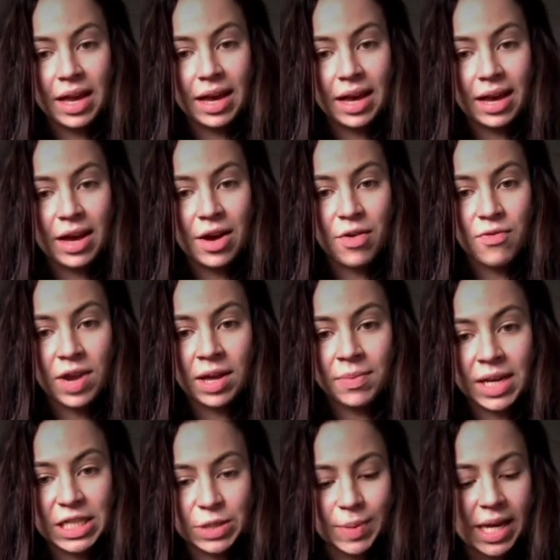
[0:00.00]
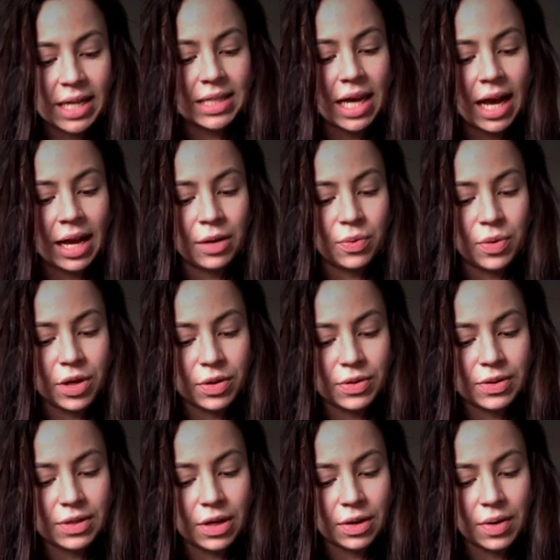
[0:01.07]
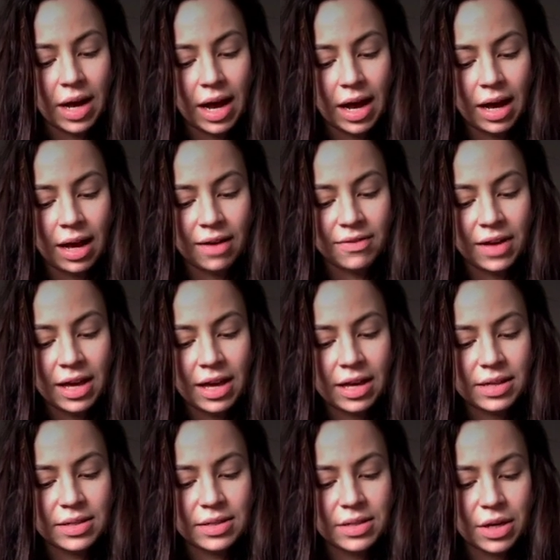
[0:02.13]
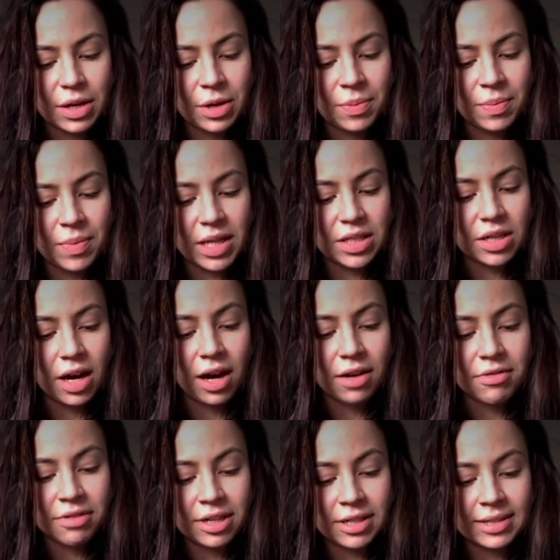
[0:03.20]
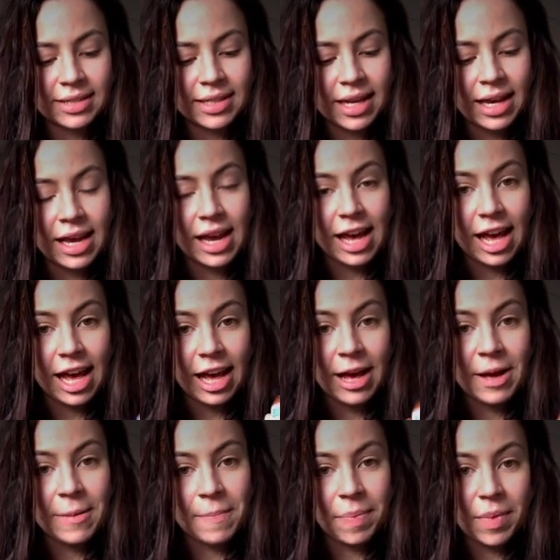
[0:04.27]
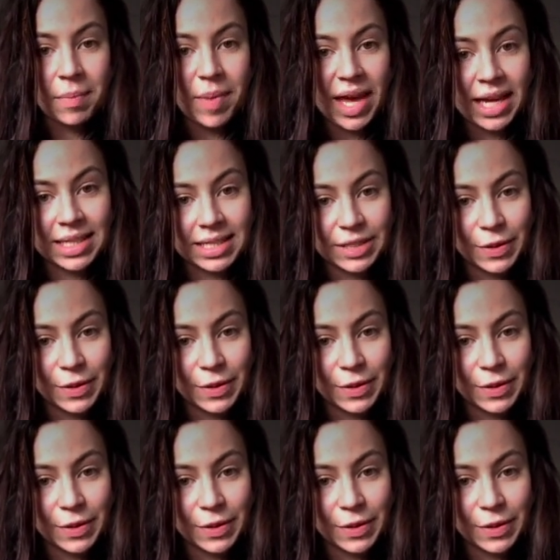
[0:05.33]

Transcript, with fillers: uh, Rail paint, and we also have some dark rust um, paint.